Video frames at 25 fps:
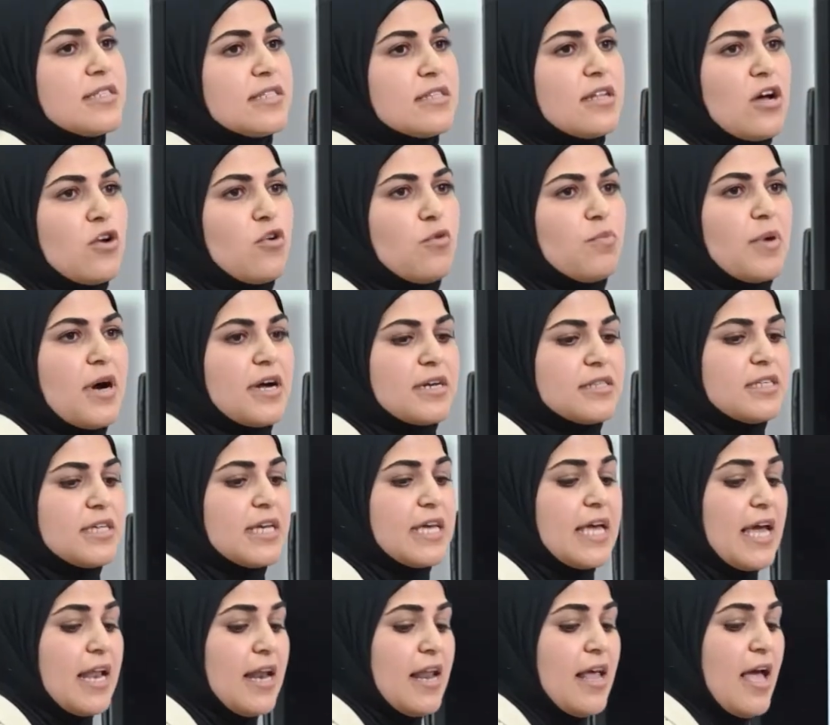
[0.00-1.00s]

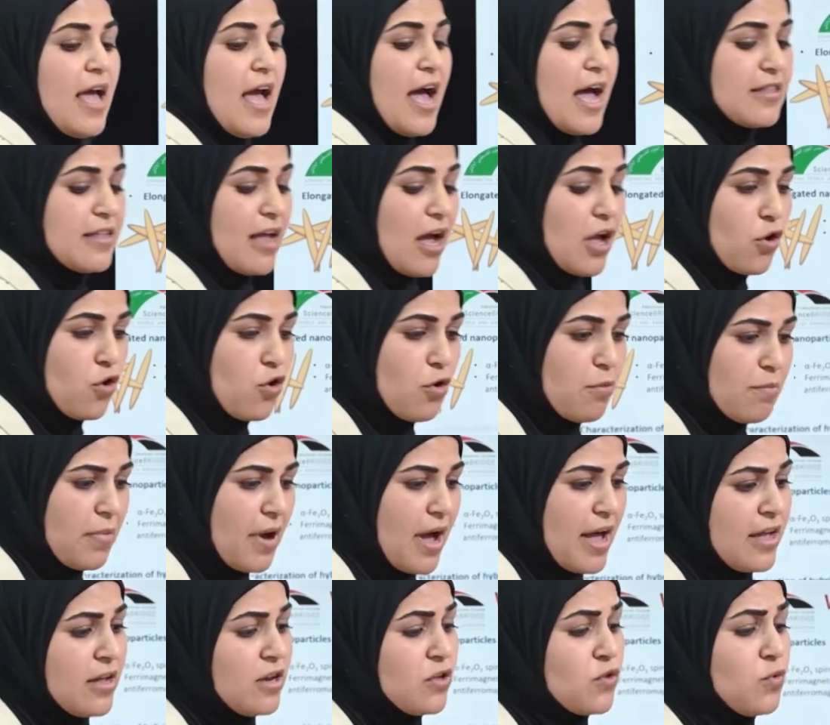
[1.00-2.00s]
nanoparticle, and I
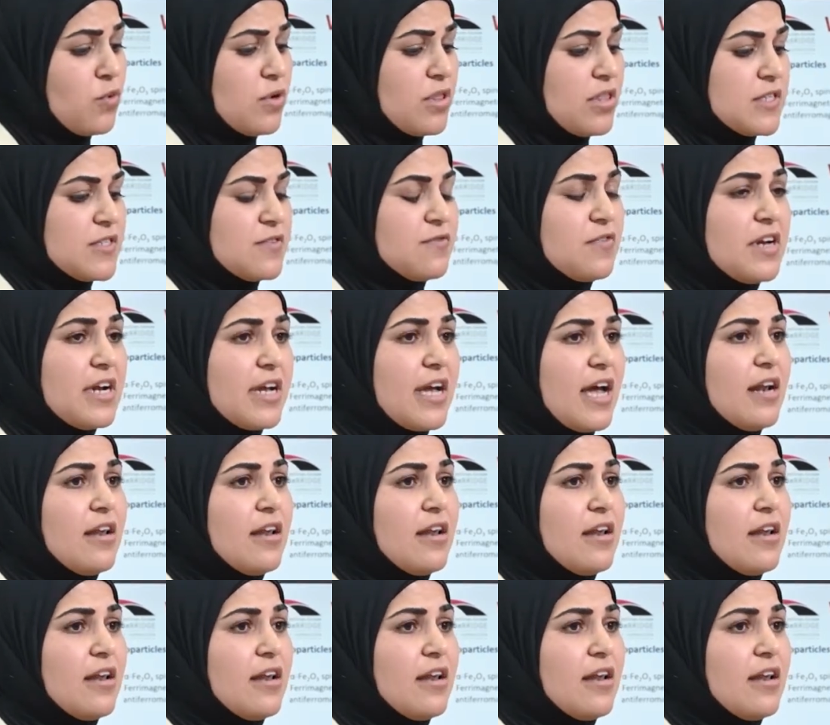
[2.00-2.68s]
combine it with the spherical